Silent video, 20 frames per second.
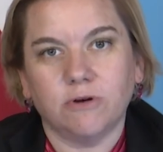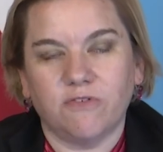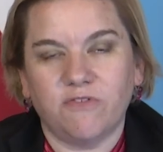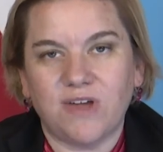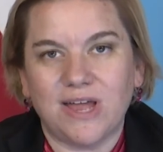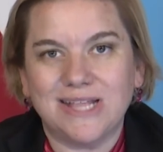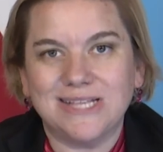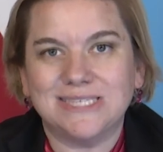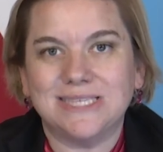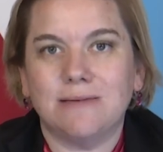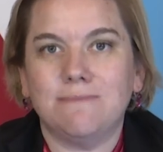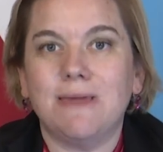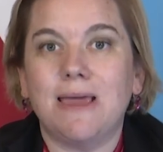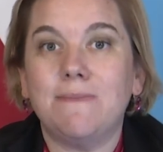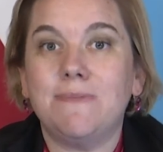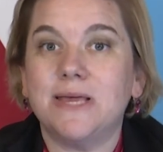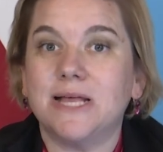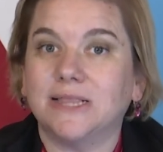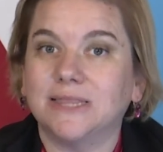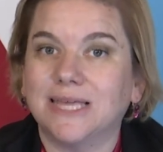events that may
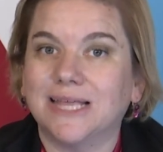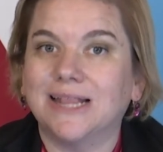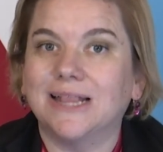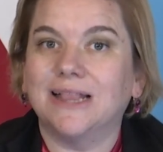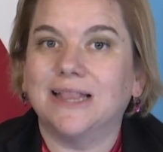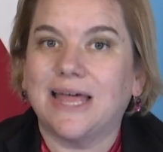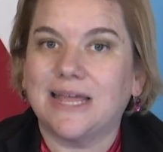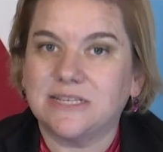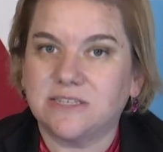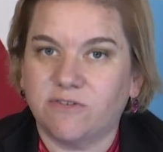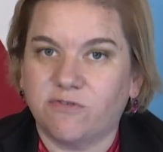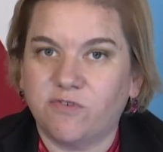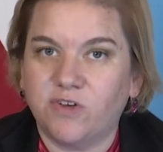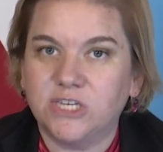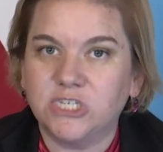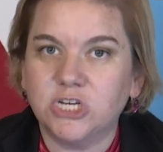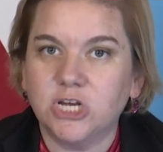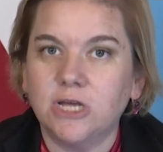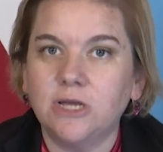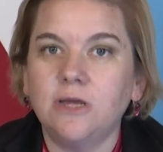be a little less
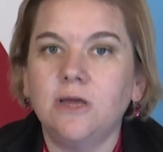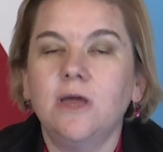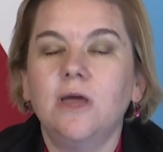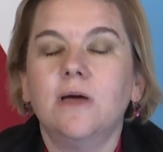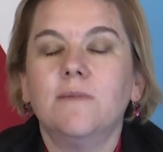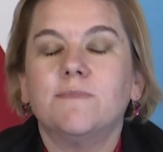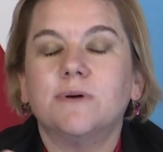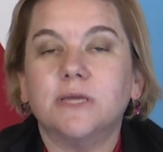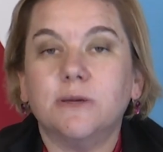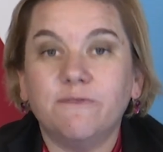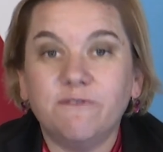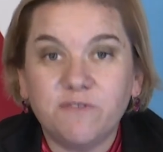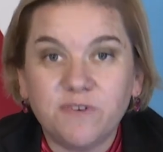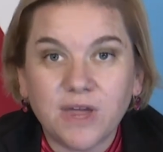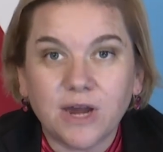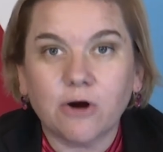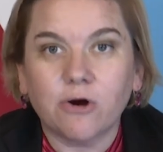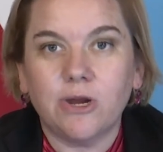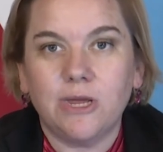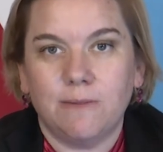efficient, but
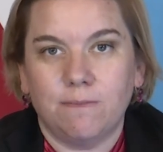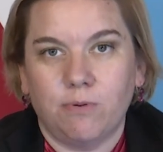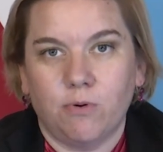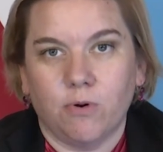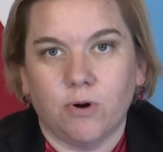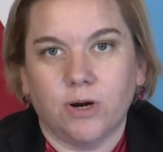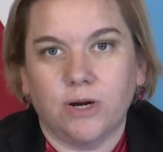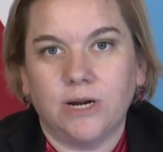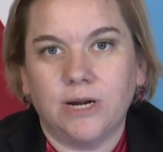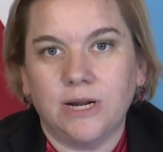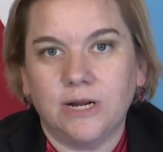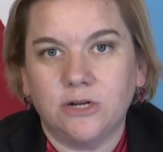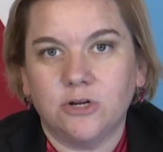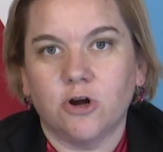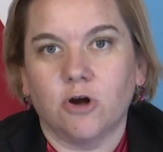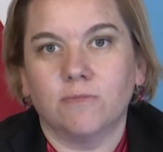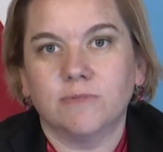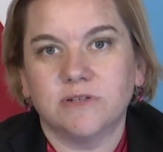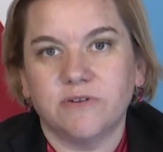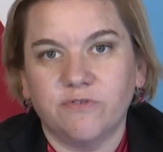very important in
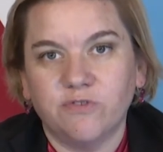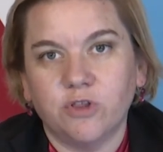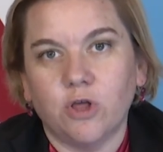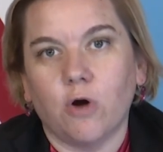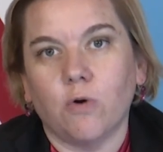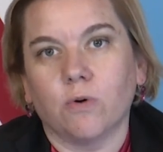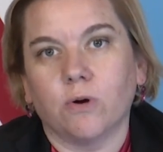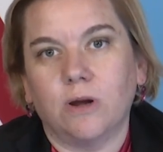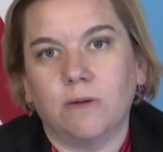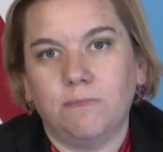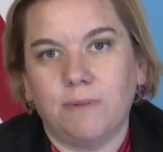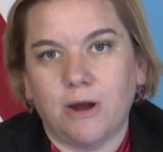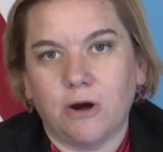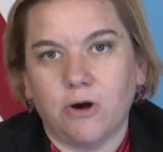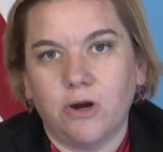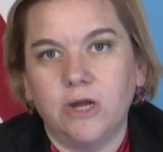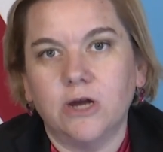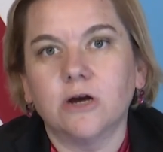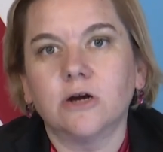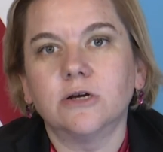terms of lowering
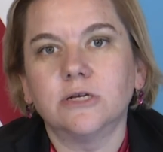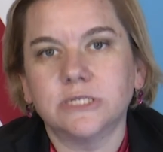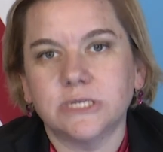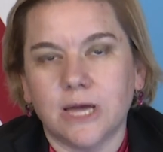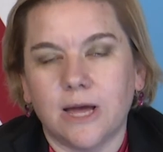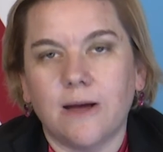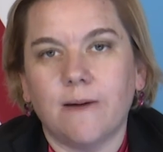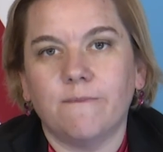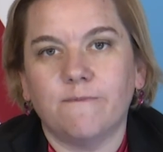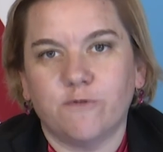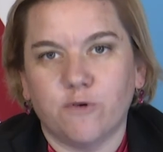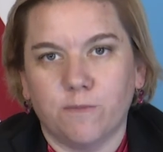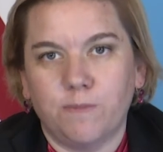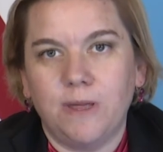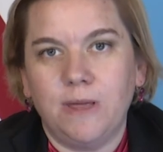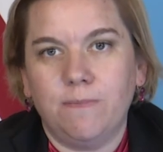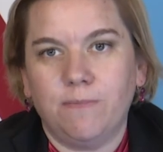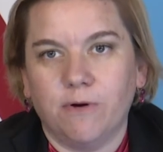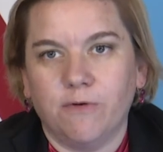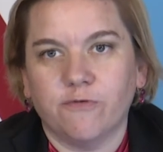barriers for
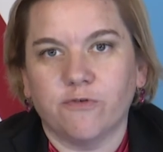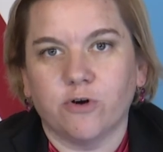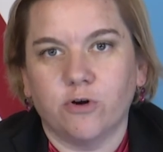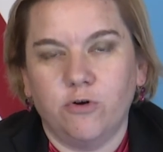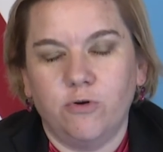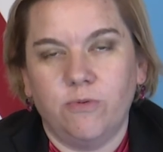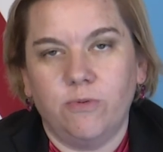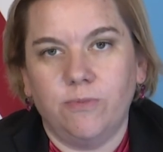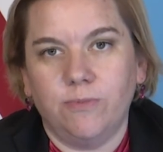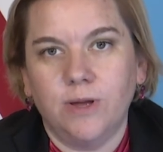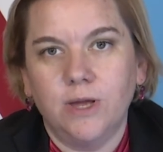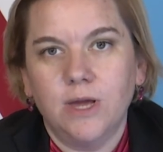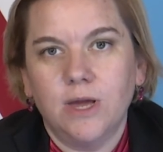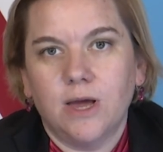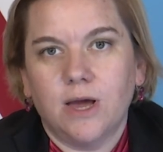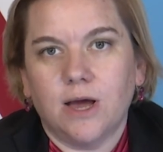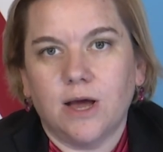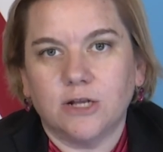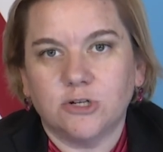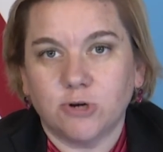people for whom
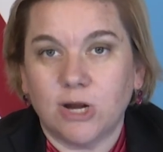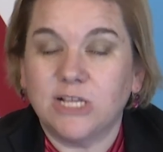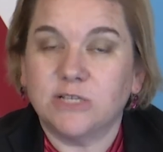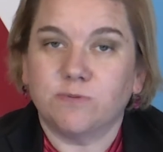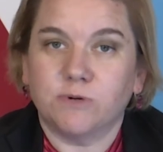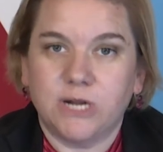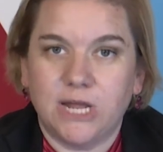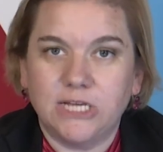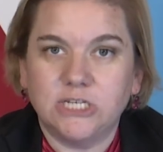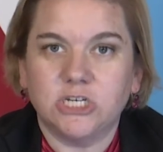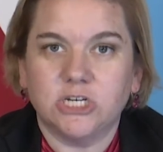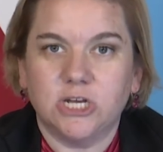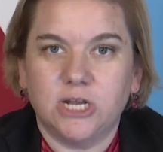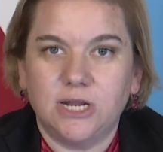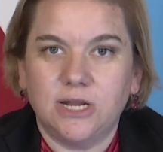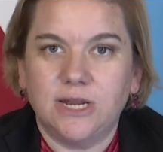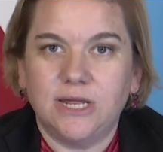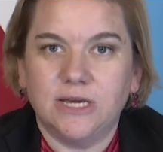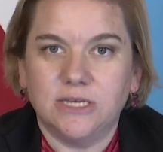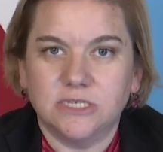
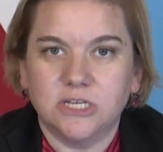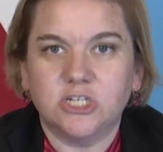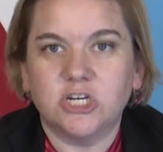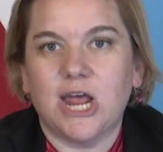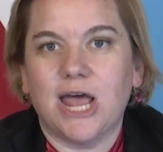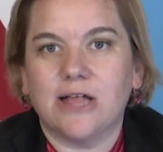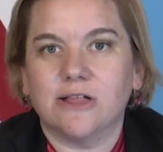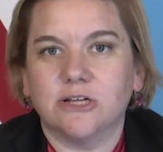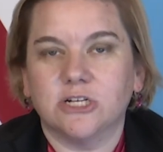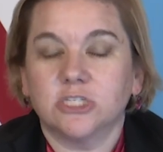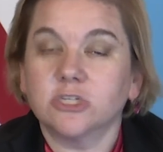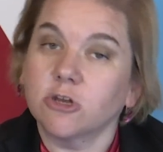transportation is a challenge.